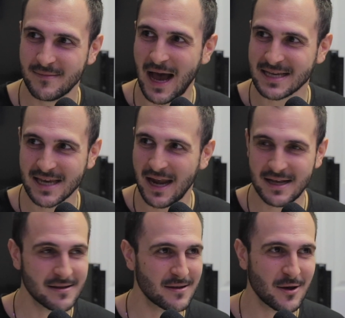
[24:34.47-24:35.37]
Ask
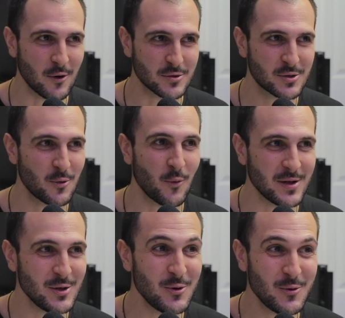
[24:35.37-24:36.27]
any coach,
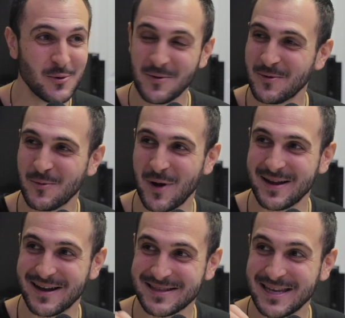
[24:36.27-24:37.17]

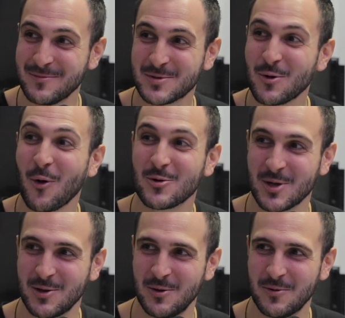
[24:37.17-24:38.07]
when a team scores
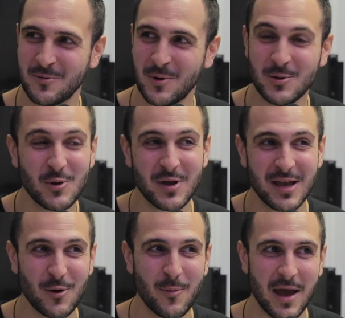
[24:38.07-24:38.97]
on you, when you look
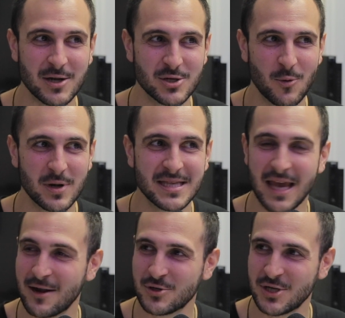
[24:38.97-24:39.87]
at your bench, what does
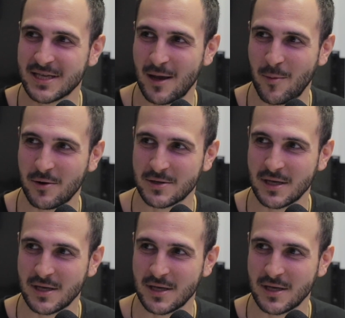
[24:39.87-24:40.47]
the energy say about your